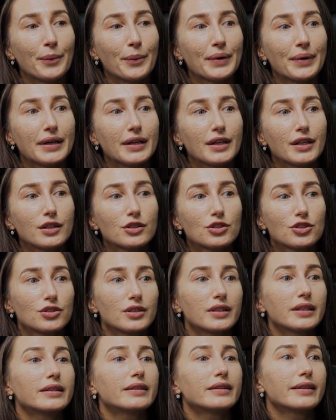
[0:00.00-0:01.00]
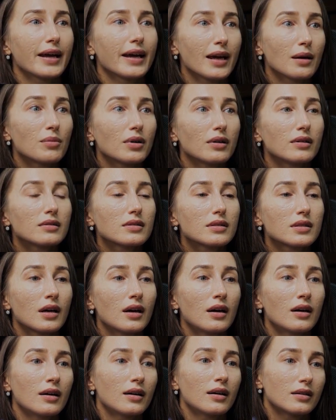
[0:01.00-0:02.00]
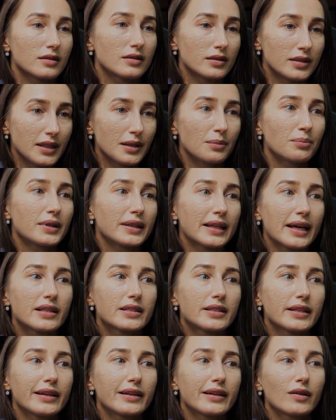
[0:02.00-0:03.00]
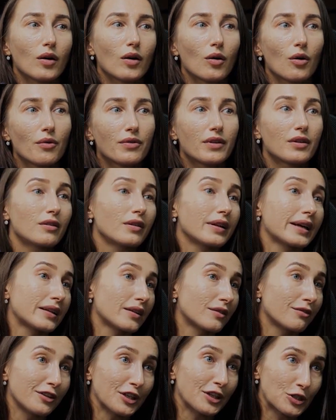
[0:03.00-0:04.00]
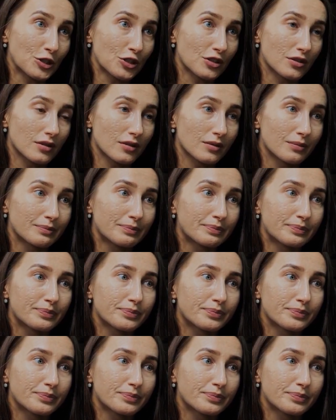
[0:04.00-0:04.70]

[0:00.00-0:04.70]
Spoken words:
which enables deep testing of the related features.